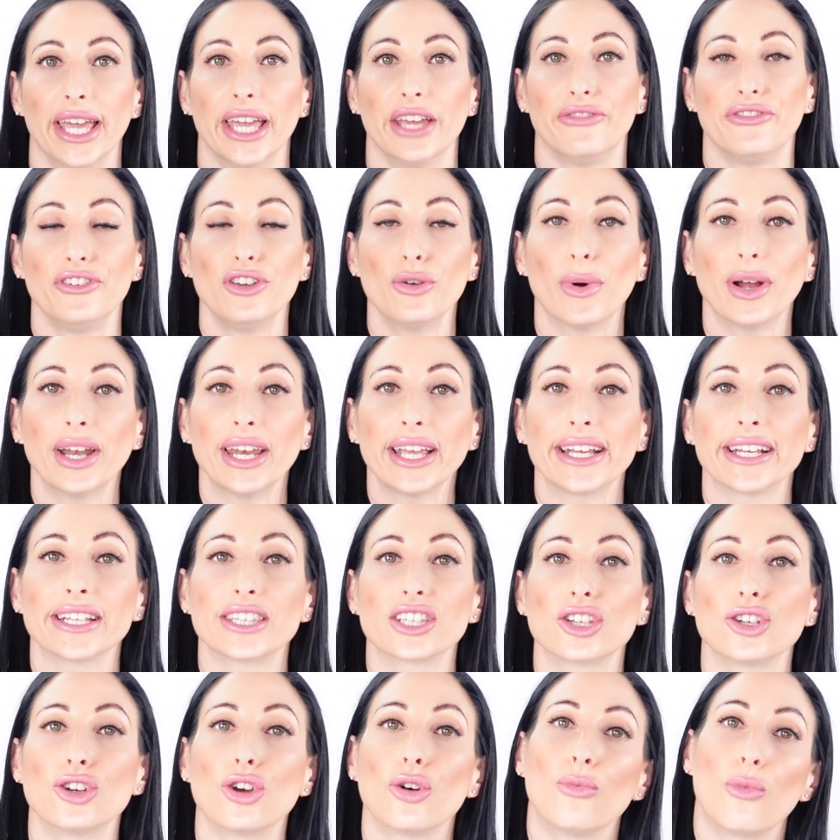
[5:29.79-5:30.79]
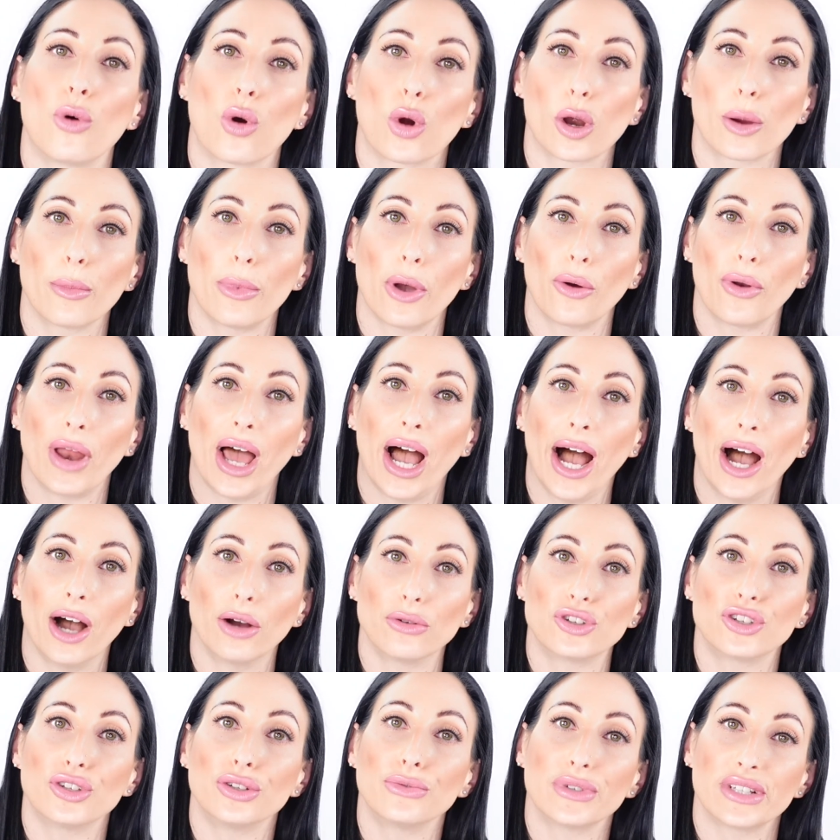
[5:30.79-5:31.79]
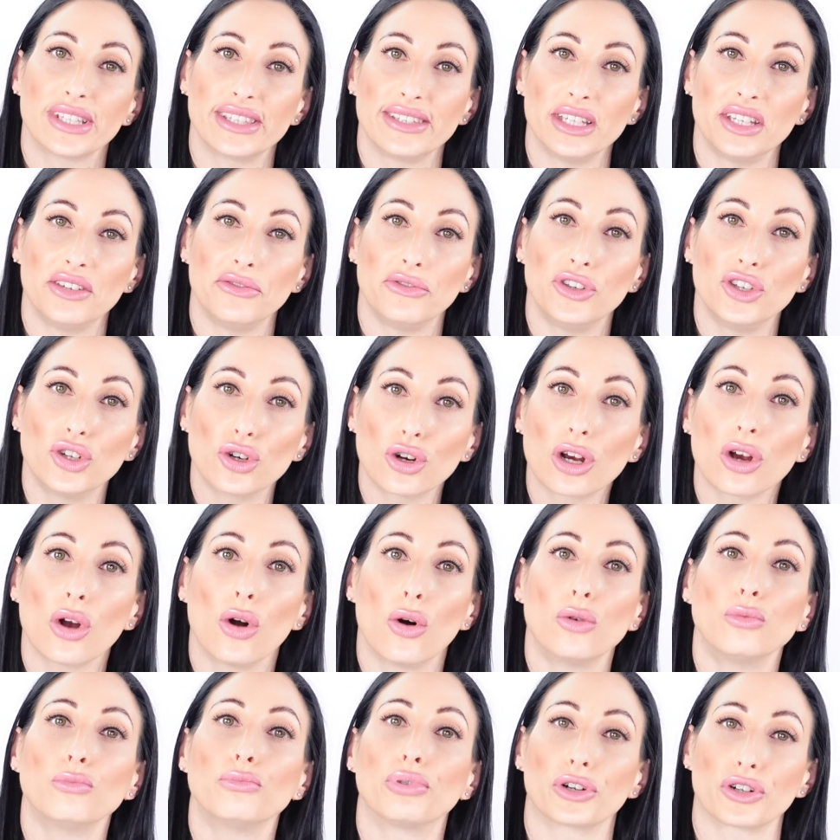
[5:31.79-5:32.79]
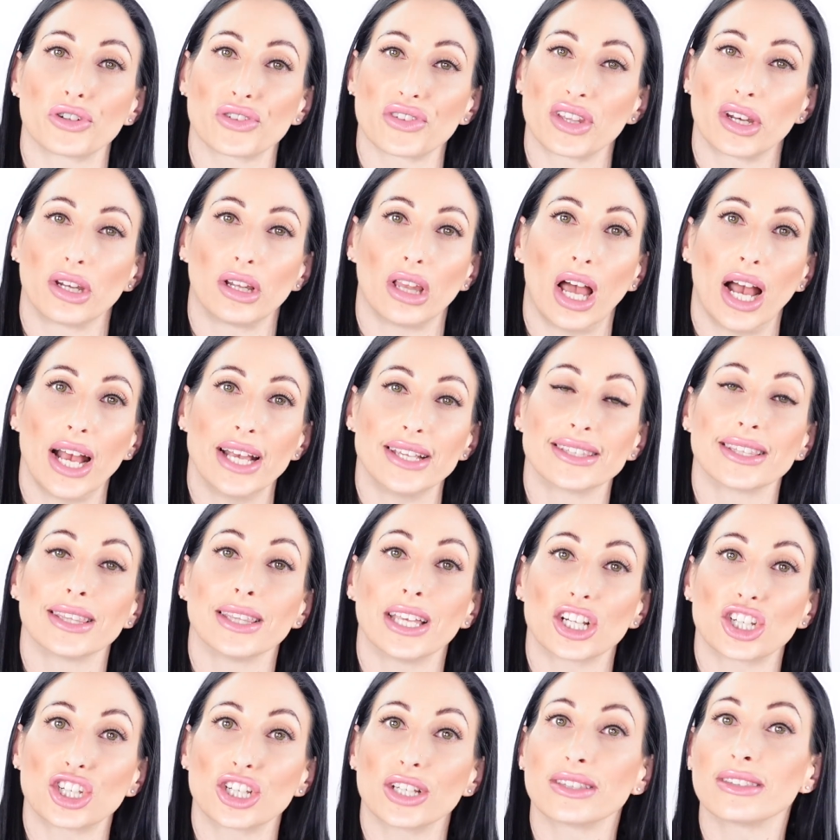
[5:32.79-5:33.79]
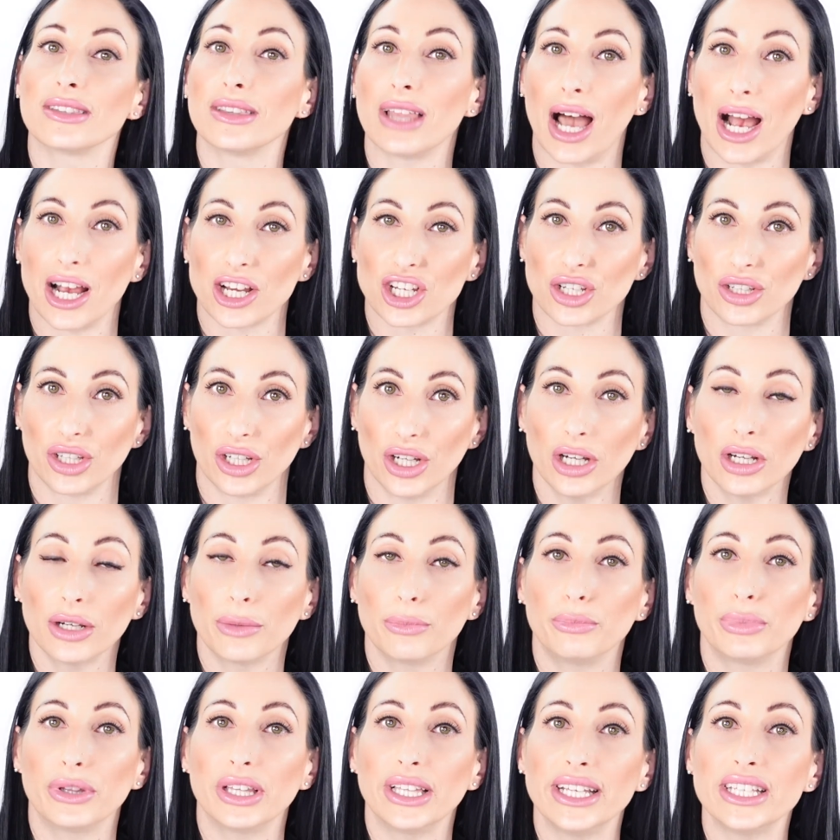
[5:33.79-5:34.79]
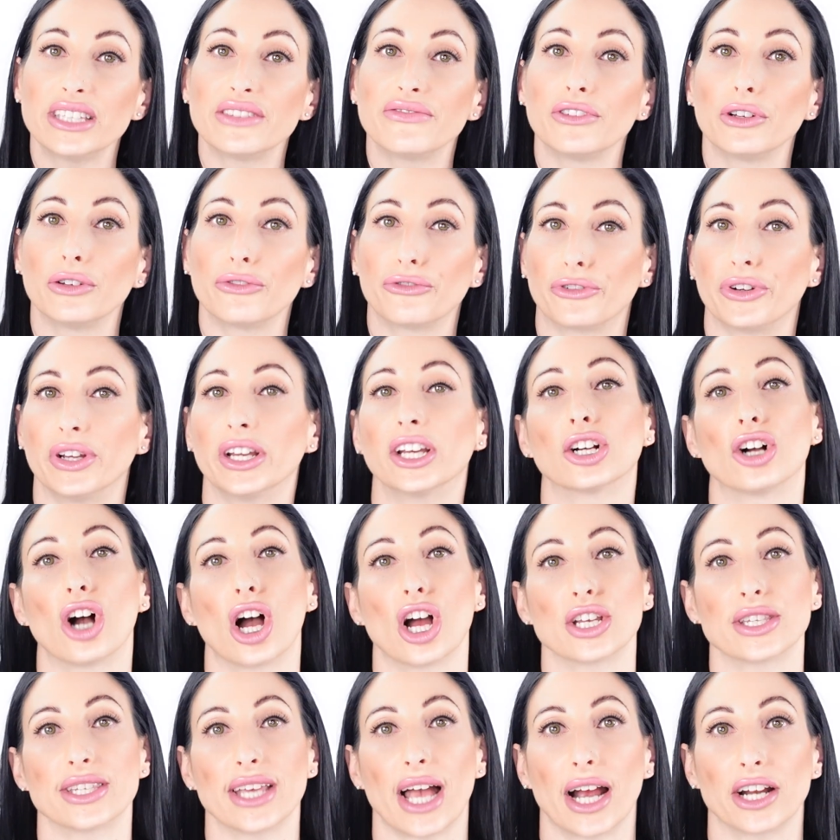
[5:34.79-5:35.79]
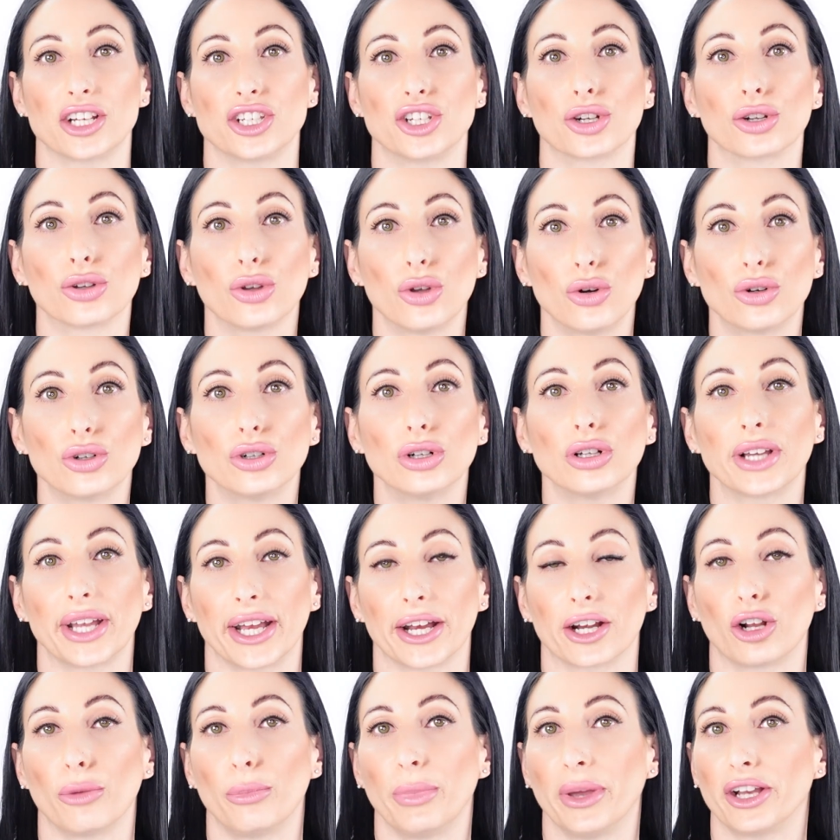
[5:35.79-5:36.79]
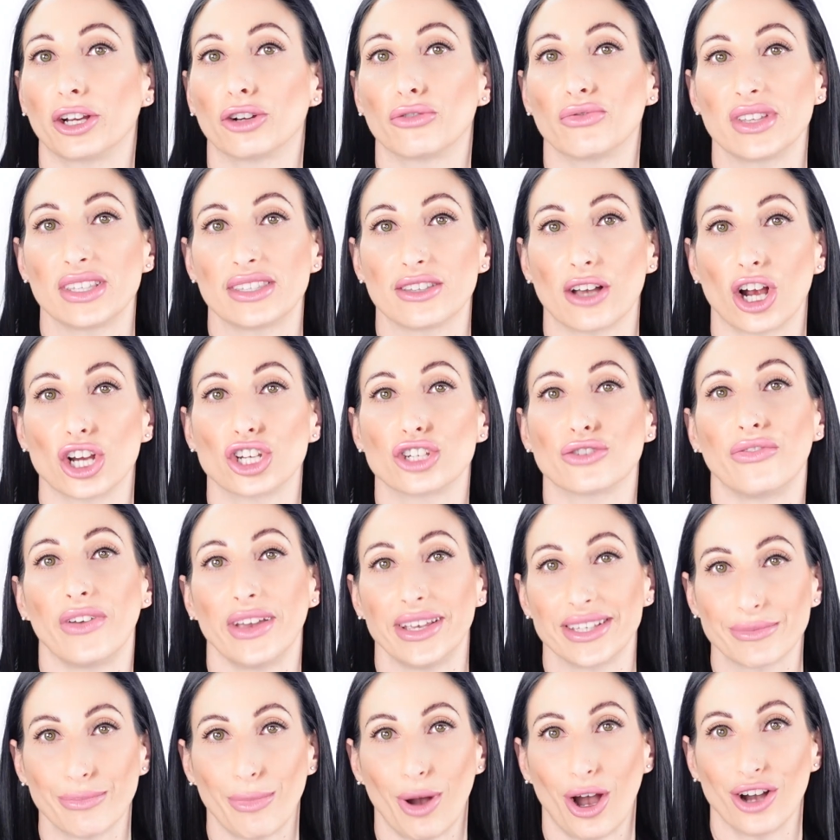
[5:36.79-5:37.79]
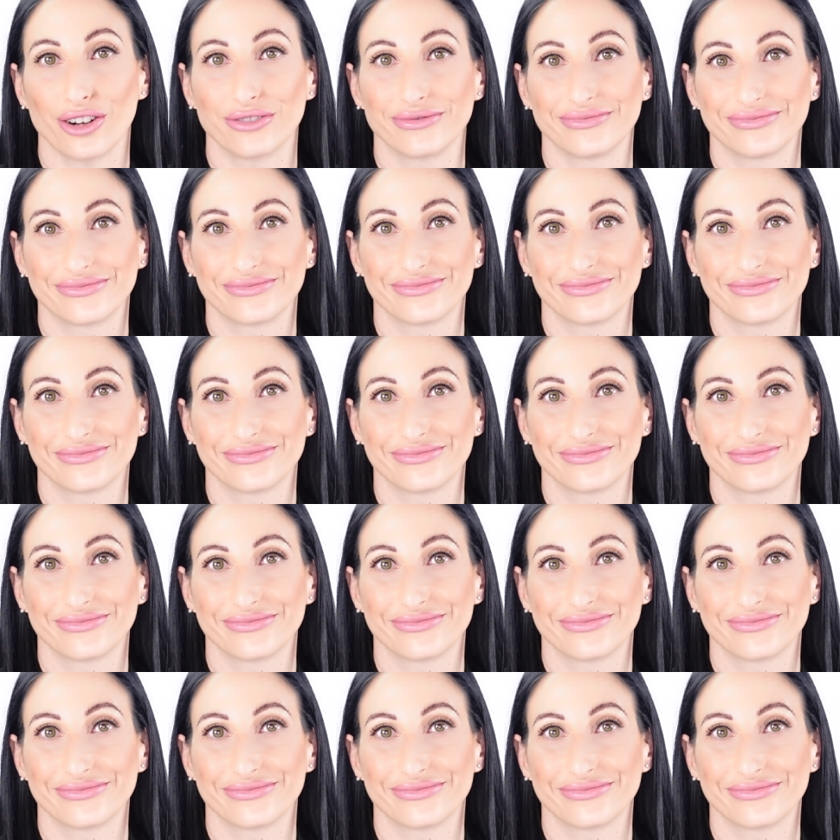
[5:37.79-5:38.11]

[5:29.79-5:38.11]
If you want to get to know more about how to receive your own personalized luscious lash look, please feel free to contact your local Caryl Baker Visage face spa.